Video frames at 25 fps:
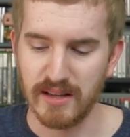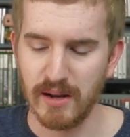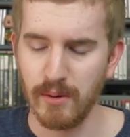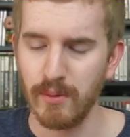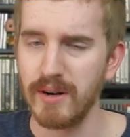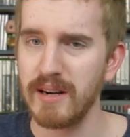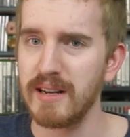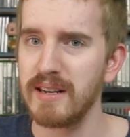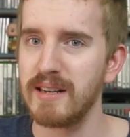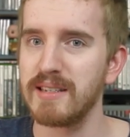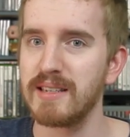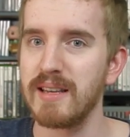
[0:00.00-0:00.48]
They
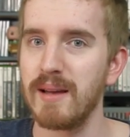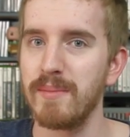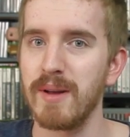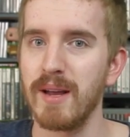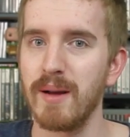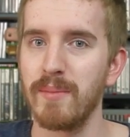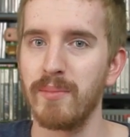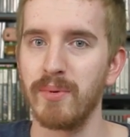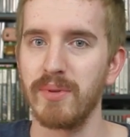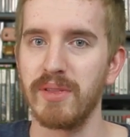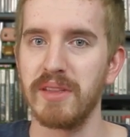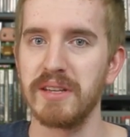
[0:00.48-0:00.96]
wanted to set
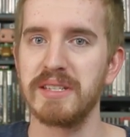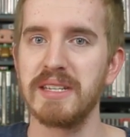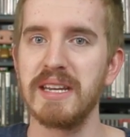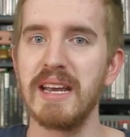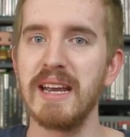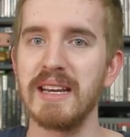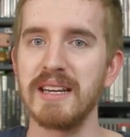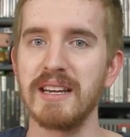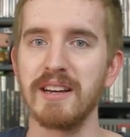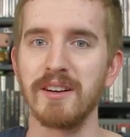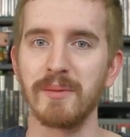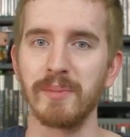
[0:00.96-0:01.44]
me up with a
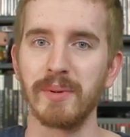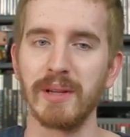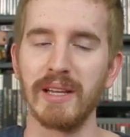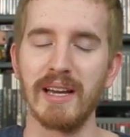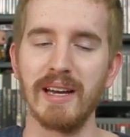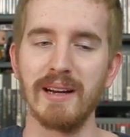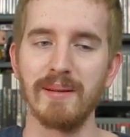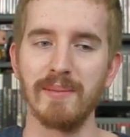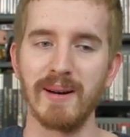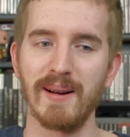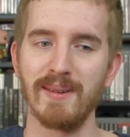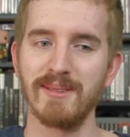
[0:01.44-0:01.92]
10 year
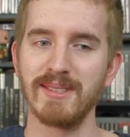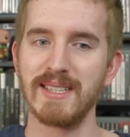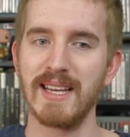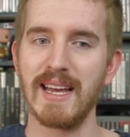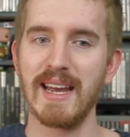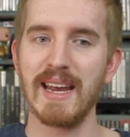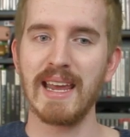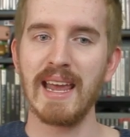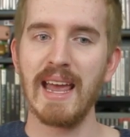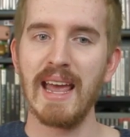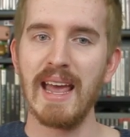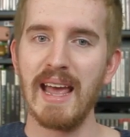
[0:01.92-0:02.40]
plan, but I was
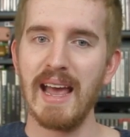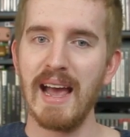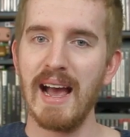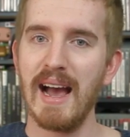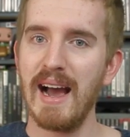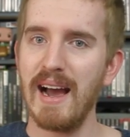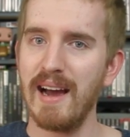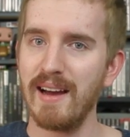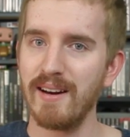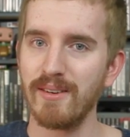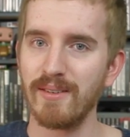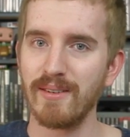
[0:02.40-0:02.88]
like,
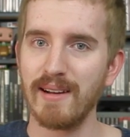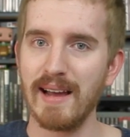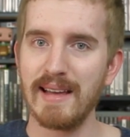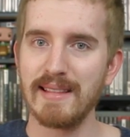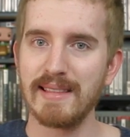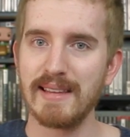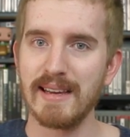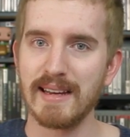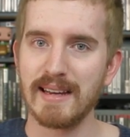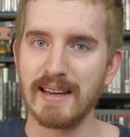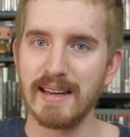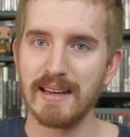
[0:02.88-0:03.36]
I don't
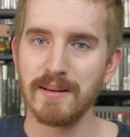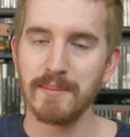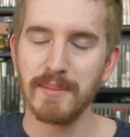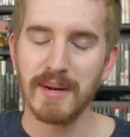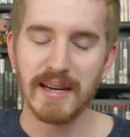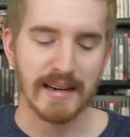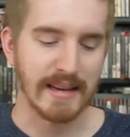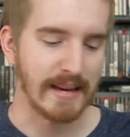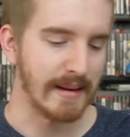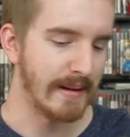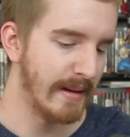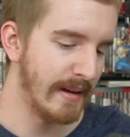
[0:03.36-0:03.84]
got that kind of
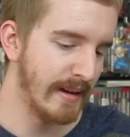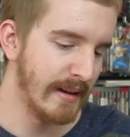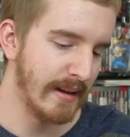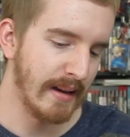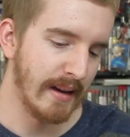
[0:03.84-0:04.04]
money.